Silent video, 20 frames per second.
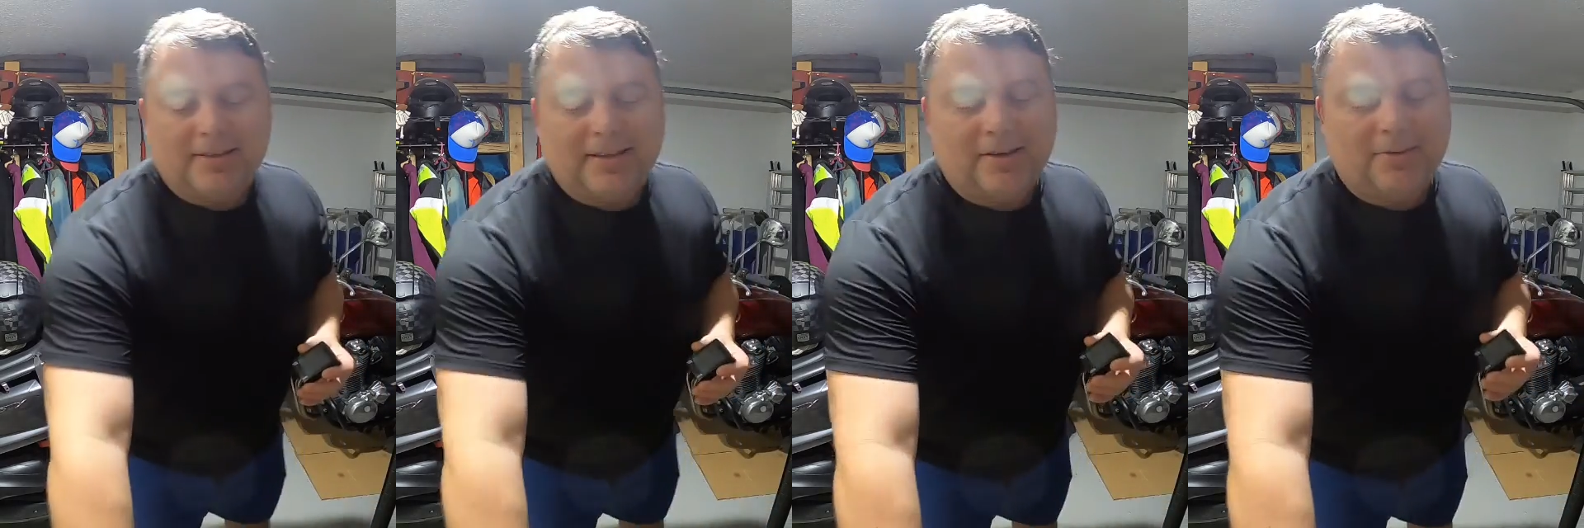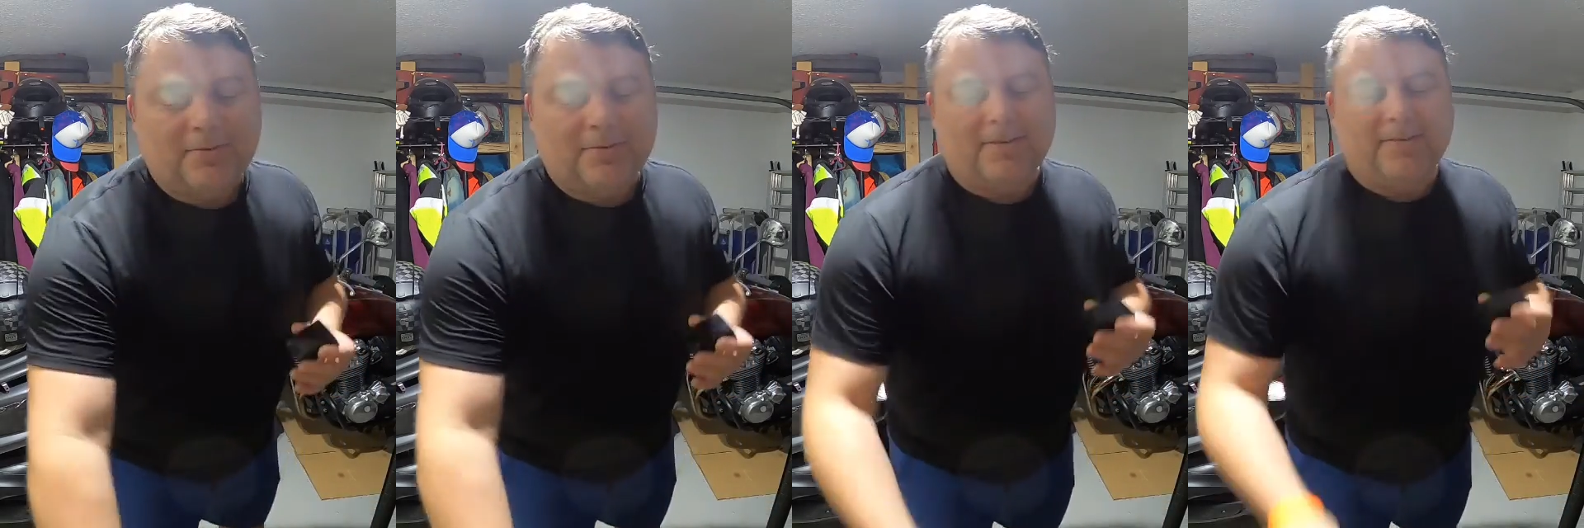
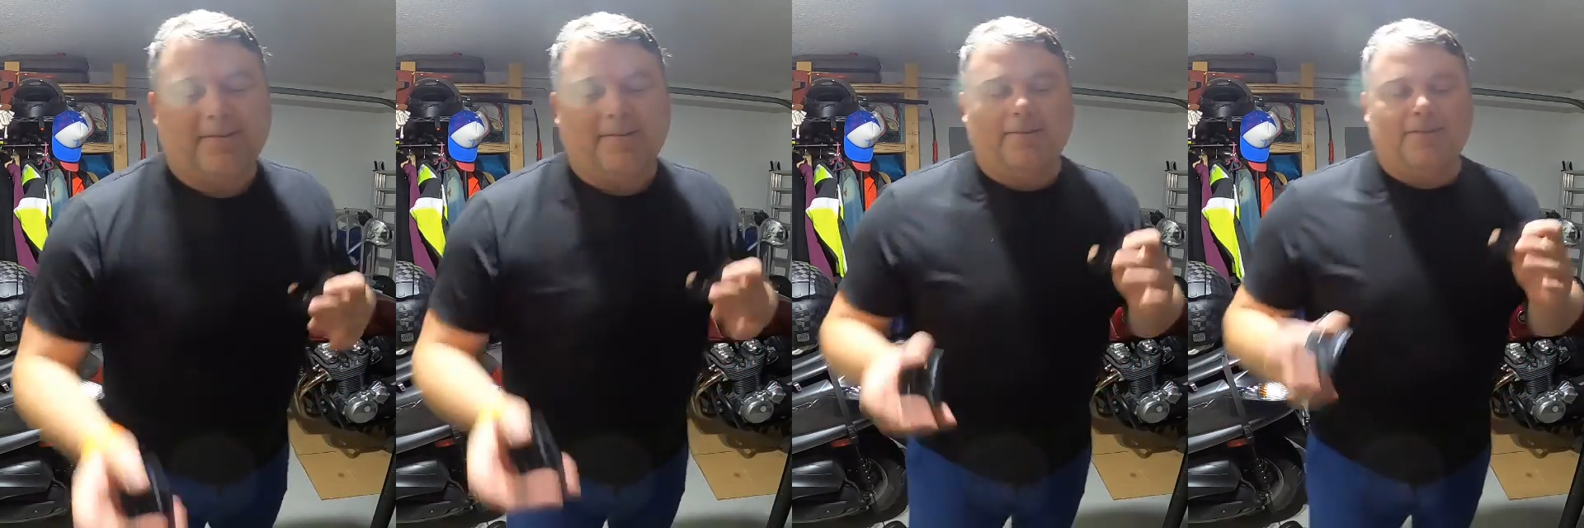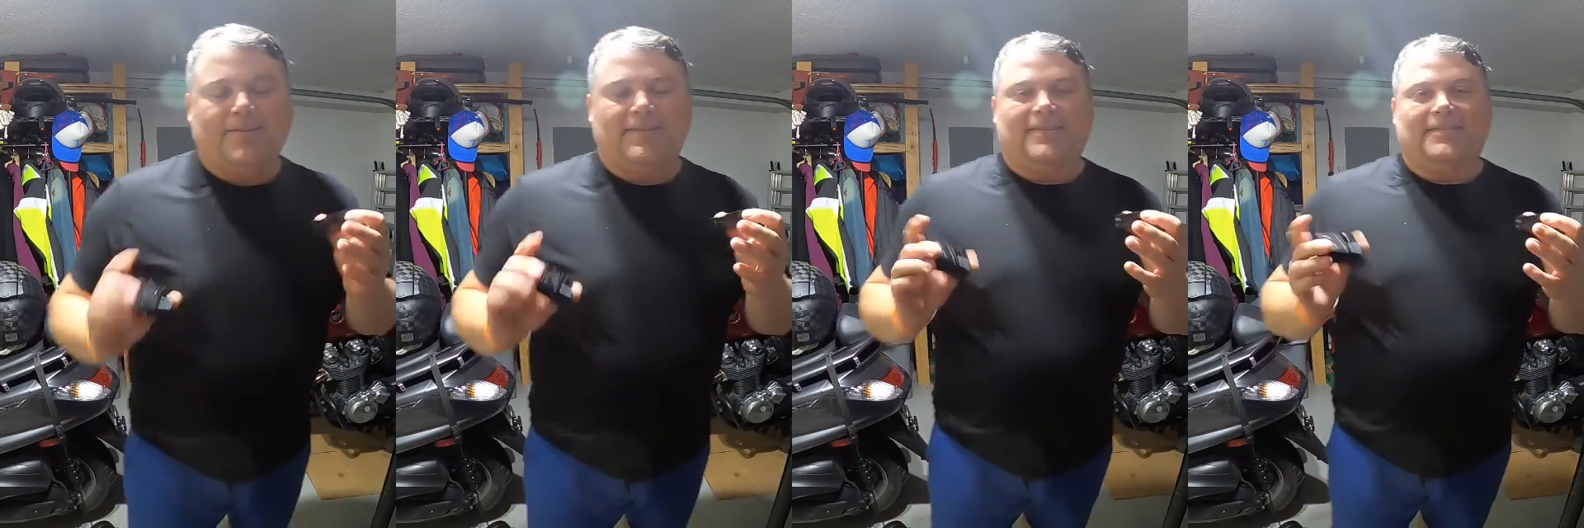that
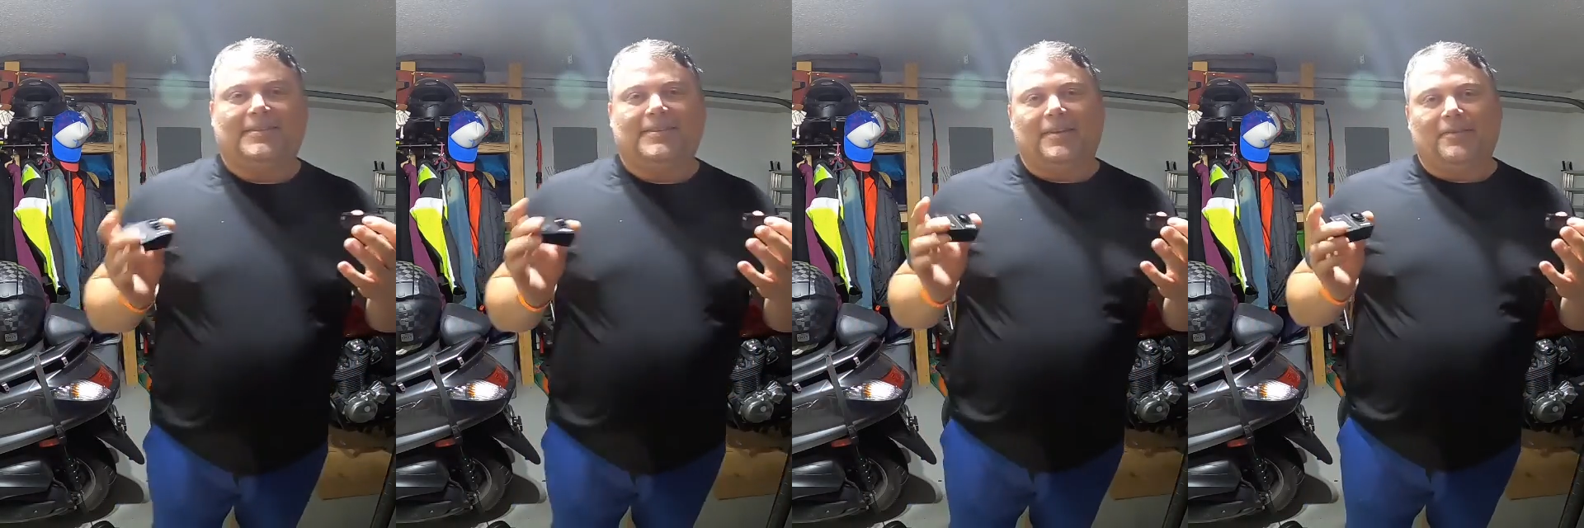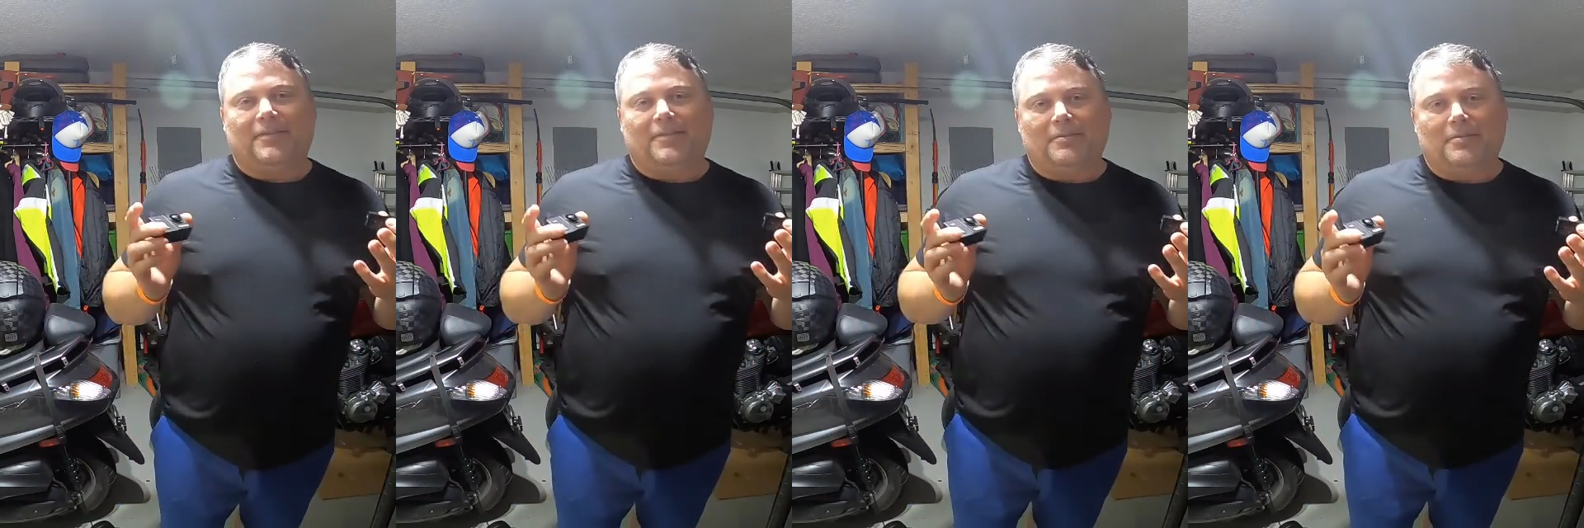were
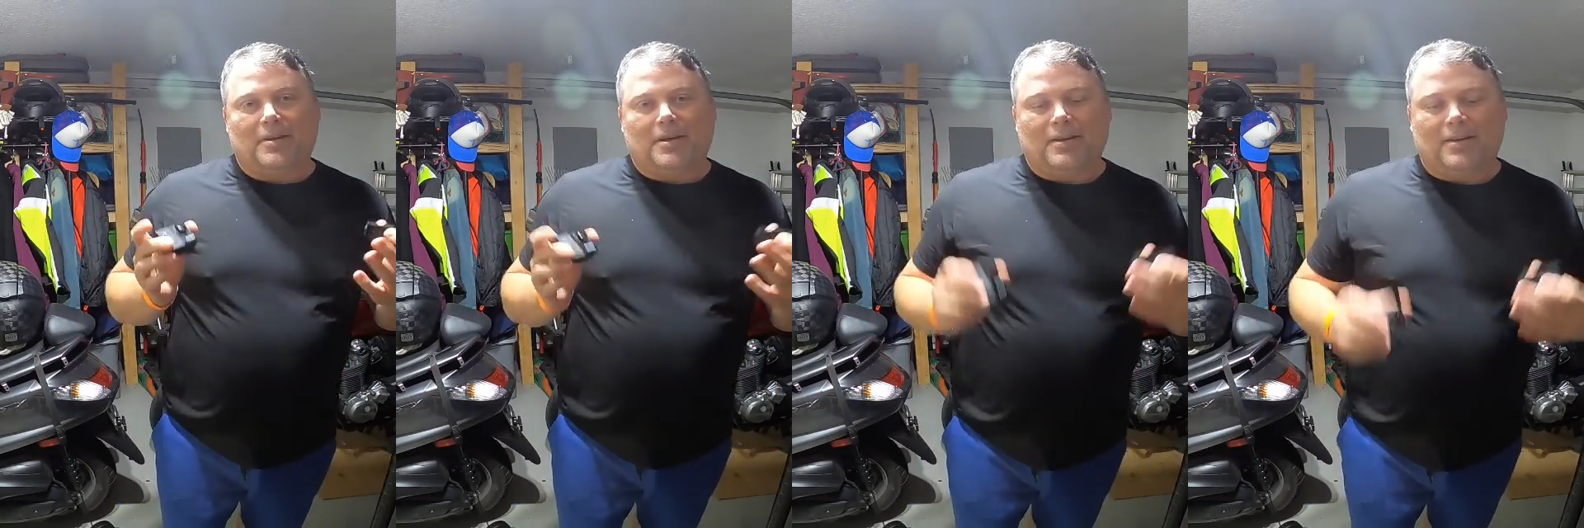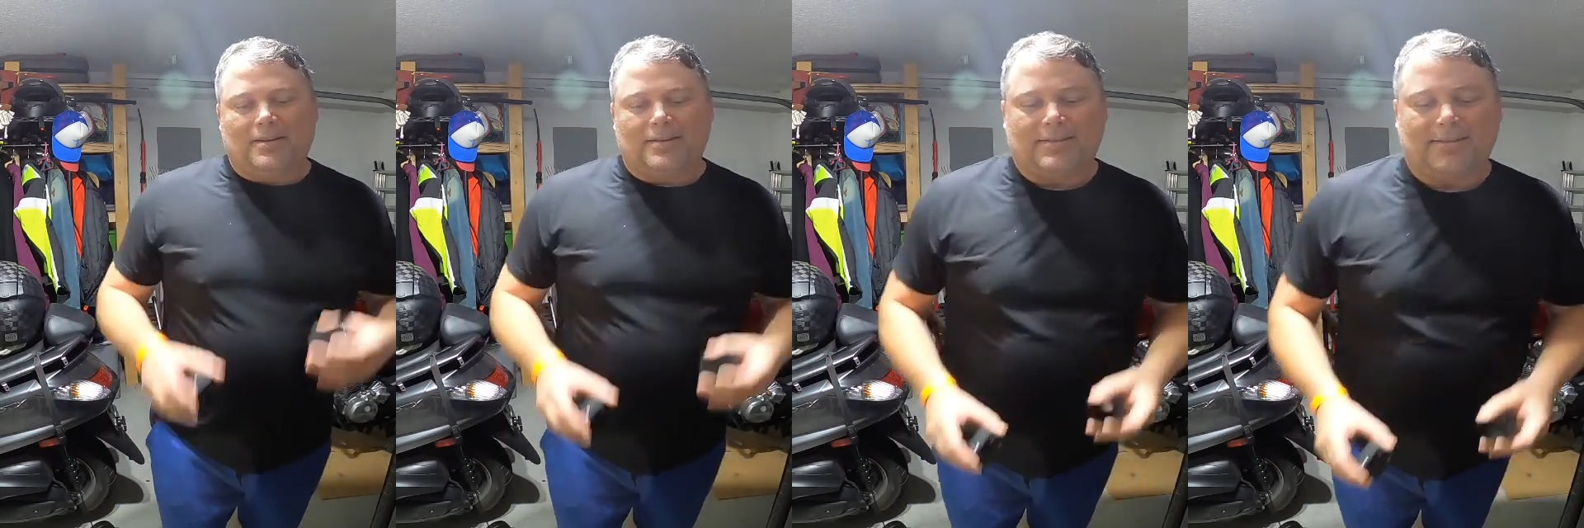70
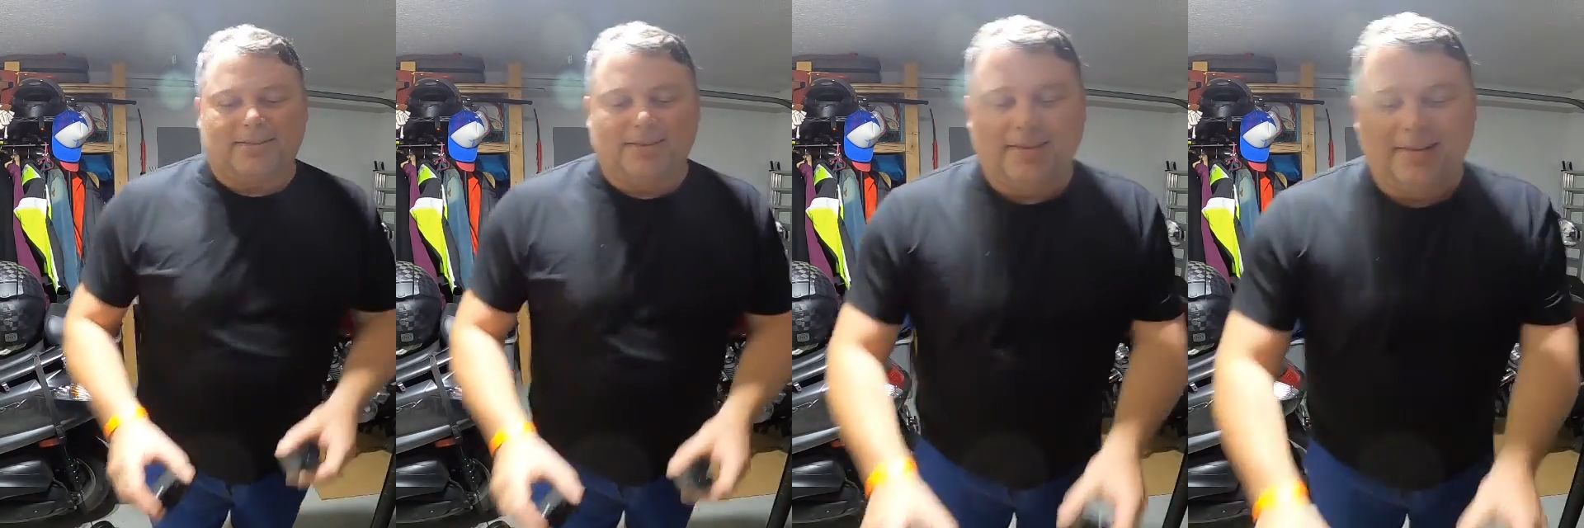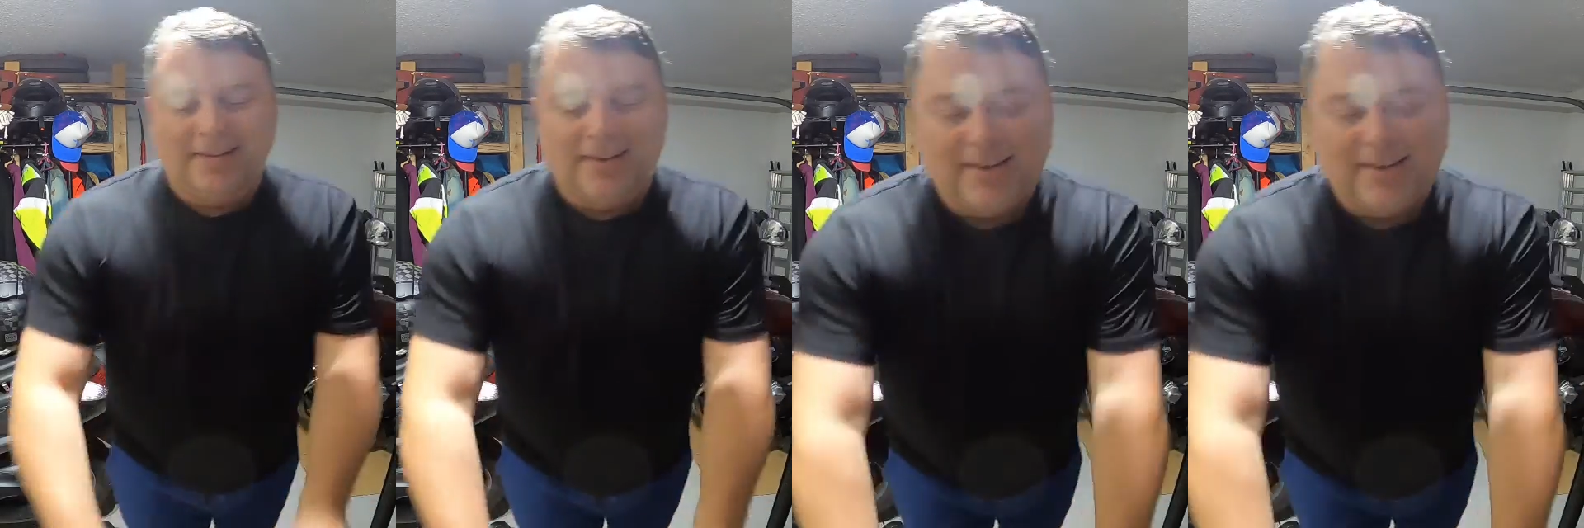bucks,